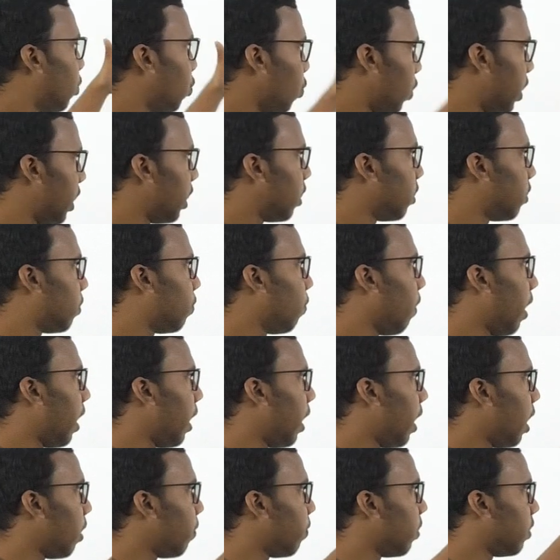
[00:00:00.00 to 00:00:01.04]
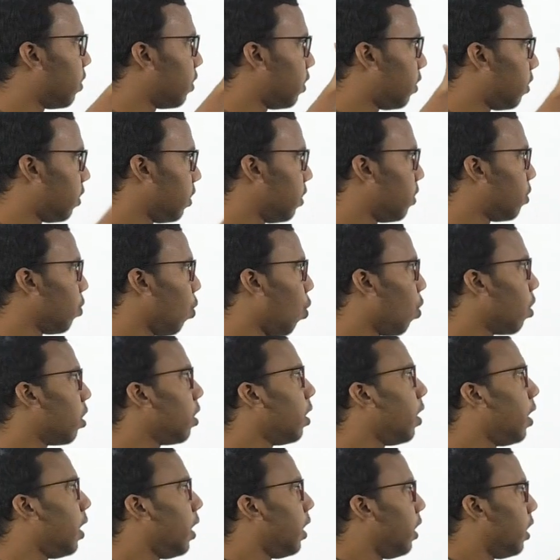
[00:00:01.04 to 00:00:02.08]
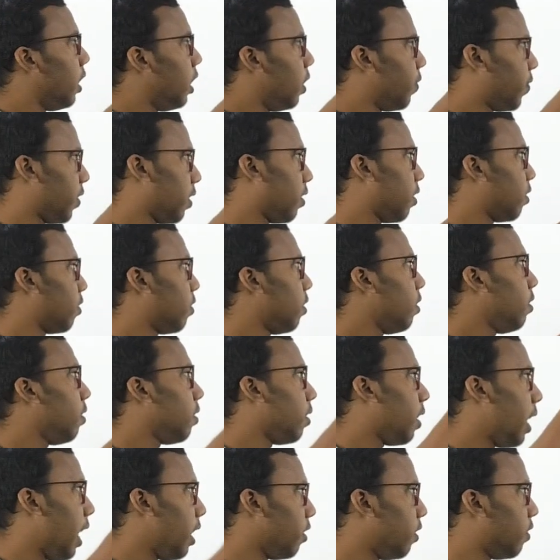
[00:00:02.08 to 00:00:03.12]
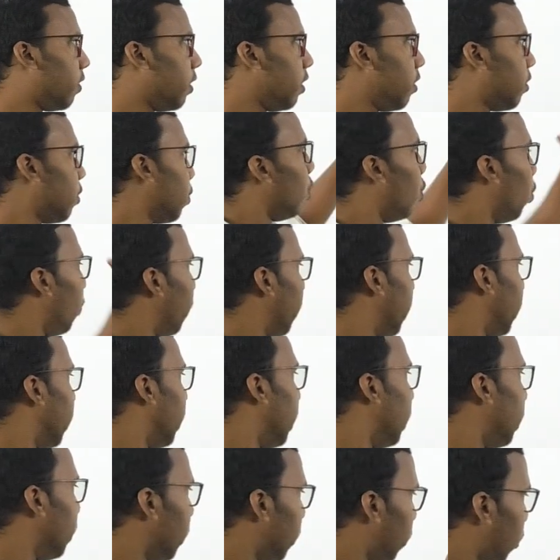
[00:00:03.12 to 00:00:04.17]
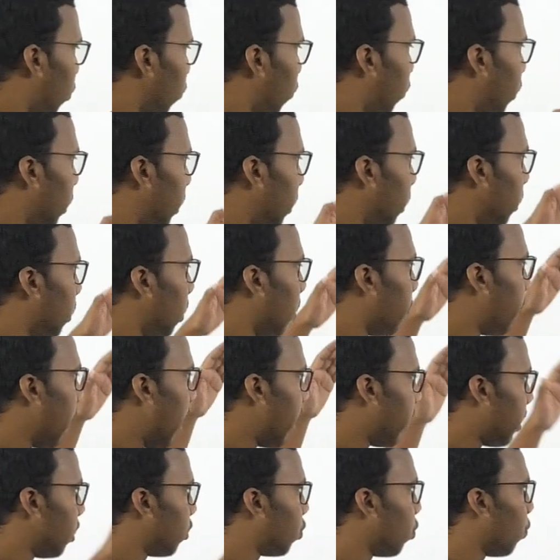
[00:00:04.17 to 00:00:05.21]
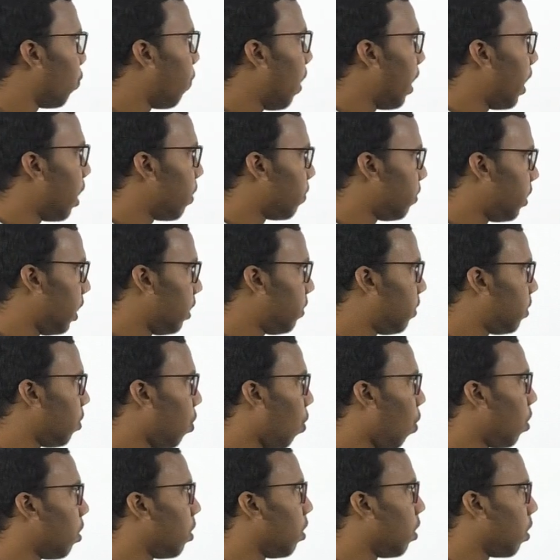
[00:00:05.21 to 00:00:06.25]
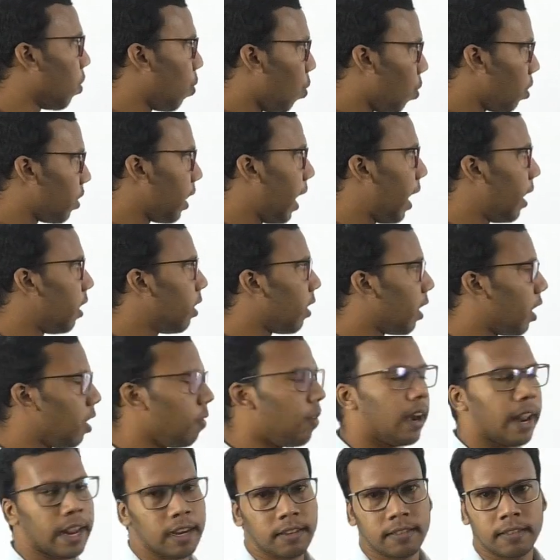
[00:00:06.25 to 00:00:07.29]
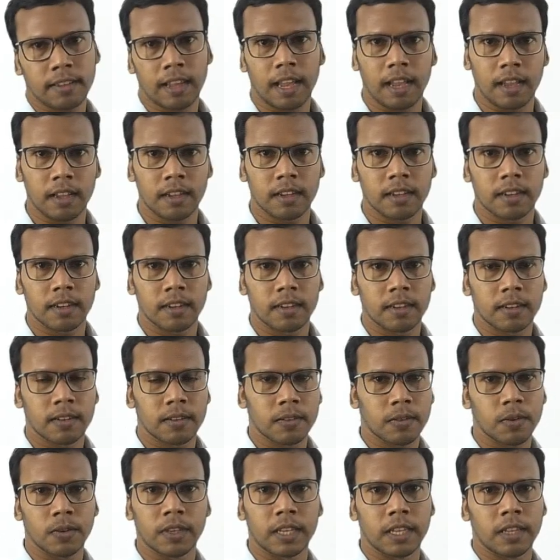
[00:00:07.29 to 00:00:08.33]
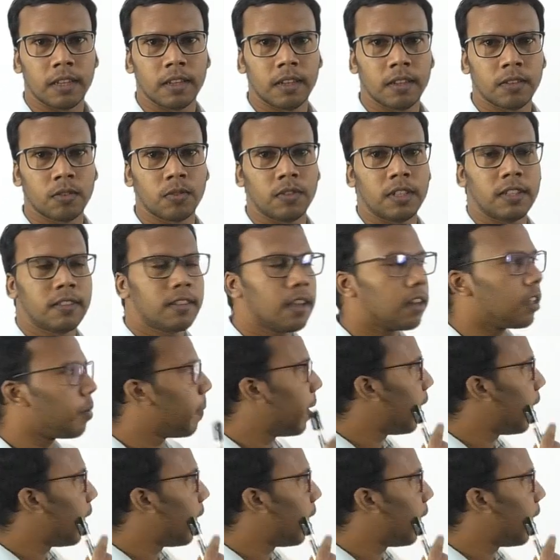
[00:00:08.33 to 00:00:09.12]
students, wildlife researchers or infrastructure agencies who may need it to study the patterns of wildlife deaths on road and railway lines. Okay, so these are the